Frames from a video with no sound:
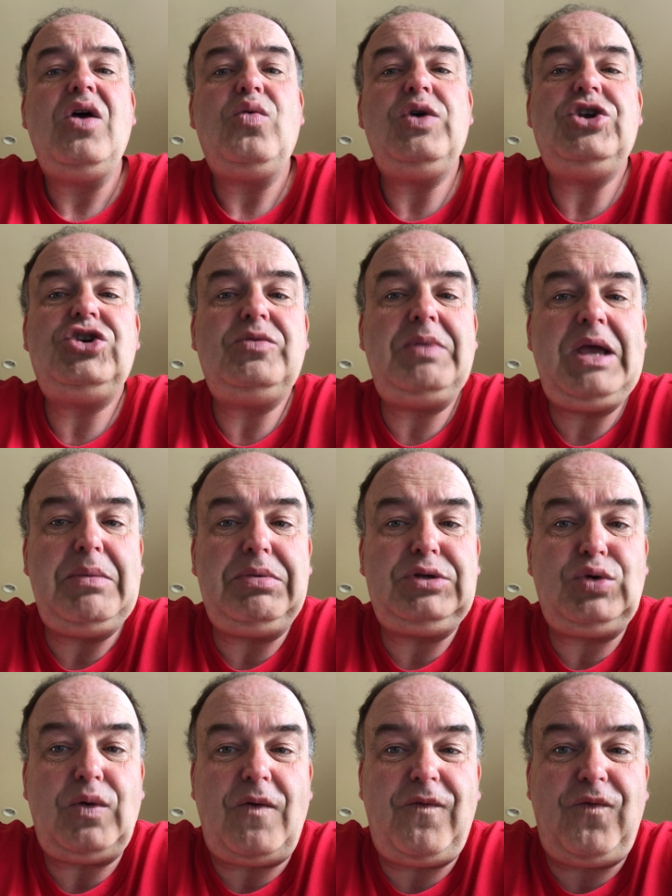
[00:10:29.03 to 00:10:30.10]
We should be able
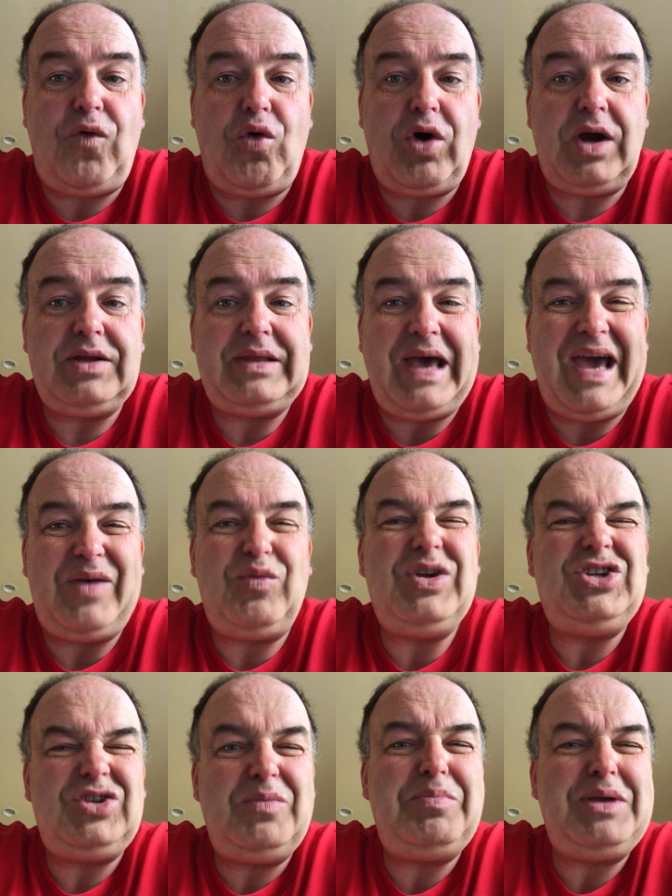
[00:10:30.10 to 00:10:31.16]
to afford that. We
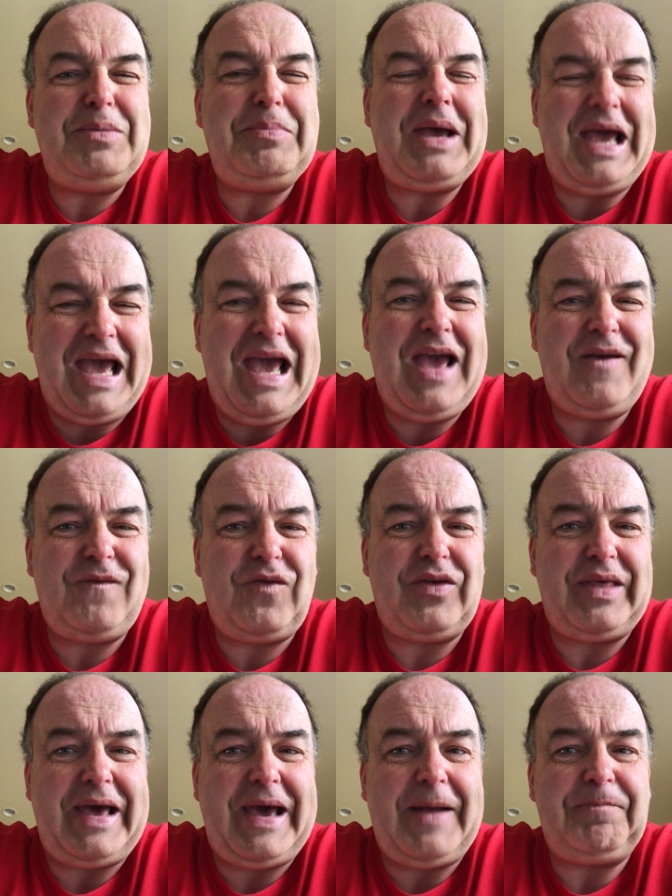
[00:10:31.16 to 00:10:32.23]
should be paying for
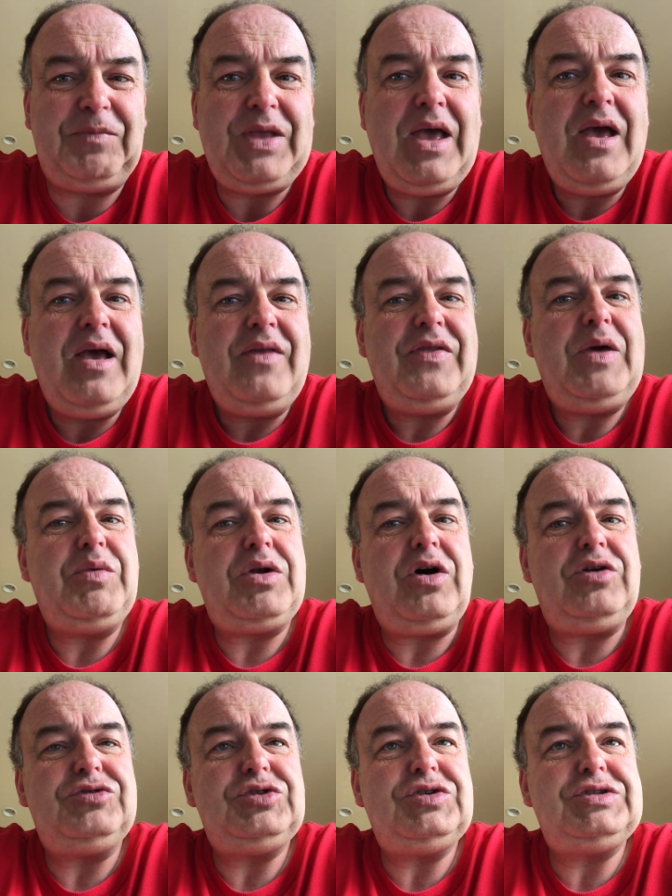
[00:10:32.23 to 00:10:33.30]
that. They would
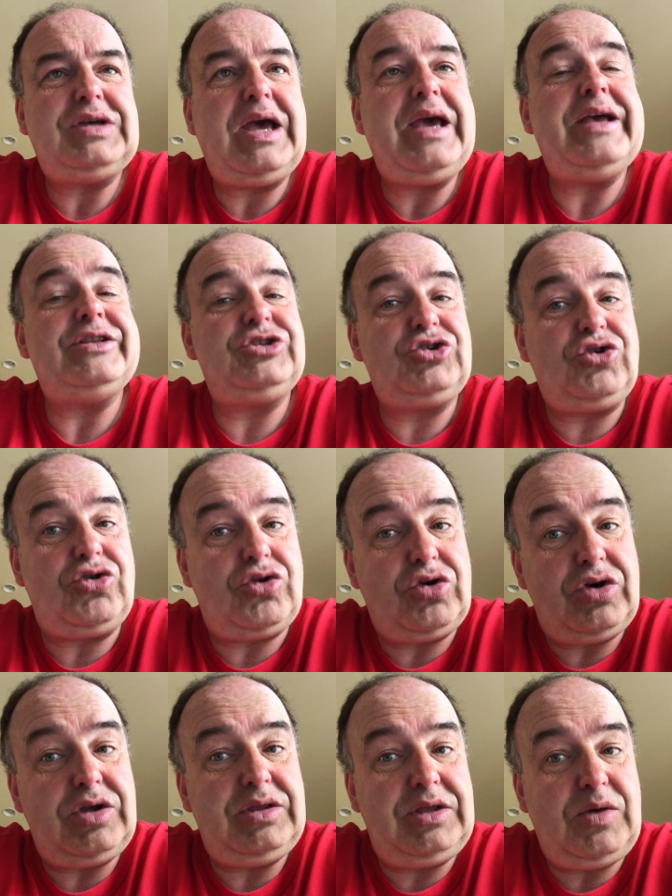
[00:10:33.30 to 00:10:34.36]
also say it's
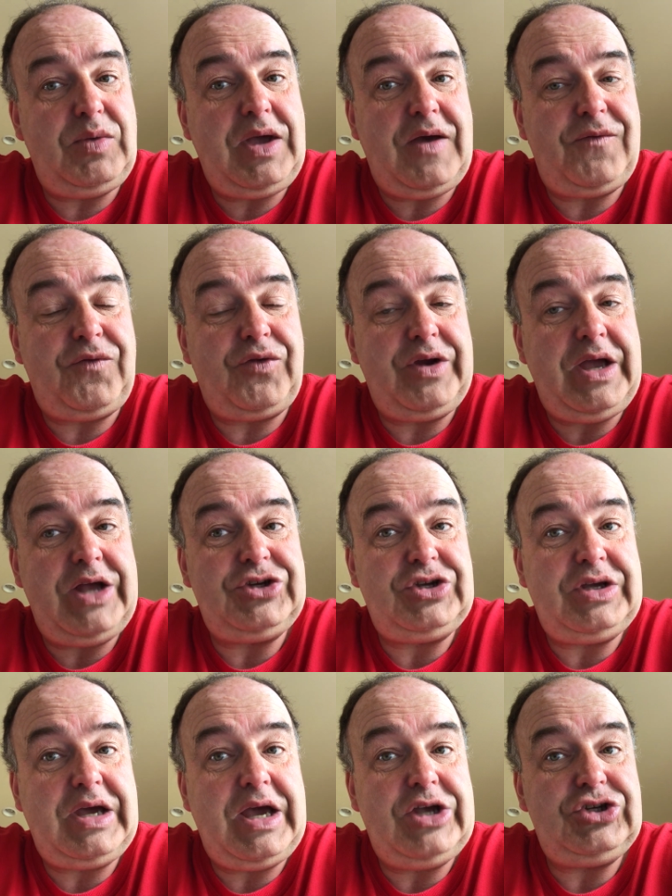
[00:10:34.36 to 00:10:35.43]
good that we have free
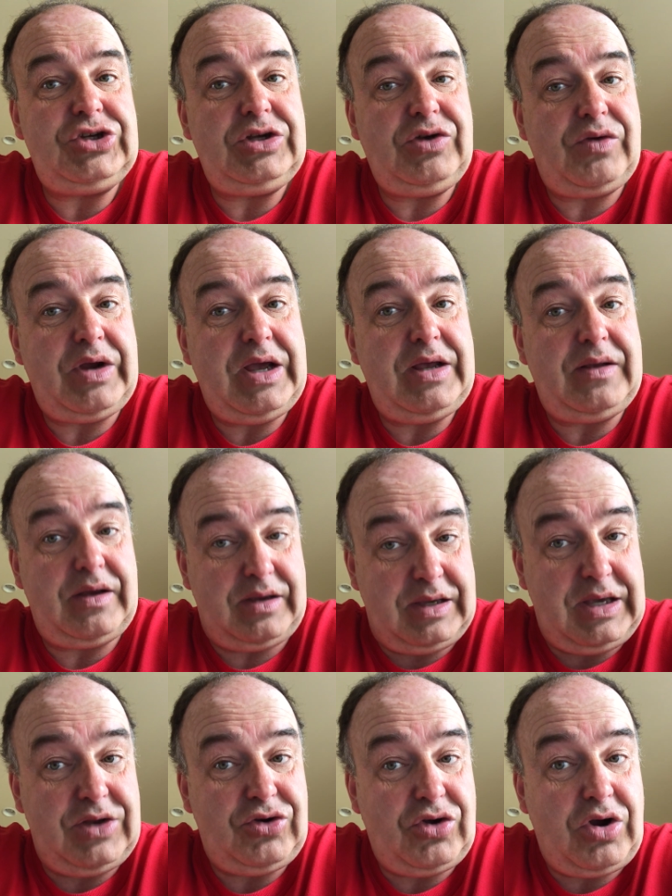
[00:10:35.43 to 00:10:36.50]
education, grade, uh,
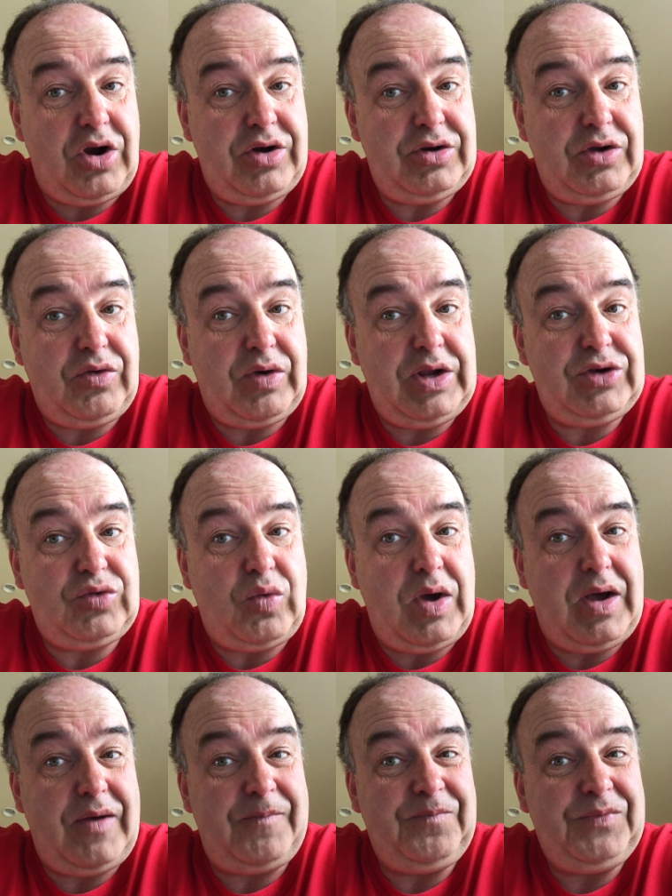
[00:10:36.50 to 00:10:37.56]
kindergarten to grade
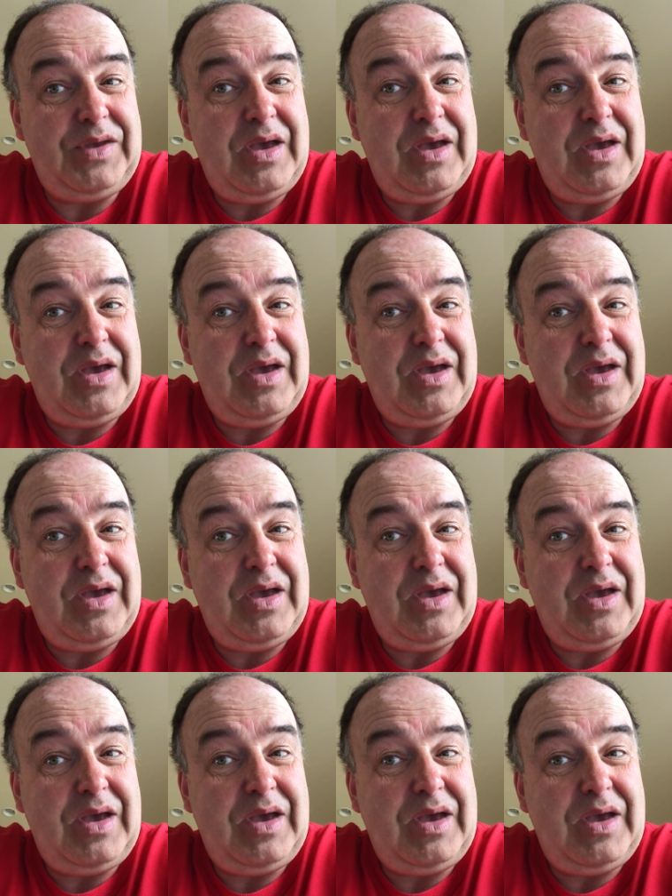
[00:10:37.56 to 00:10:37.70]
12.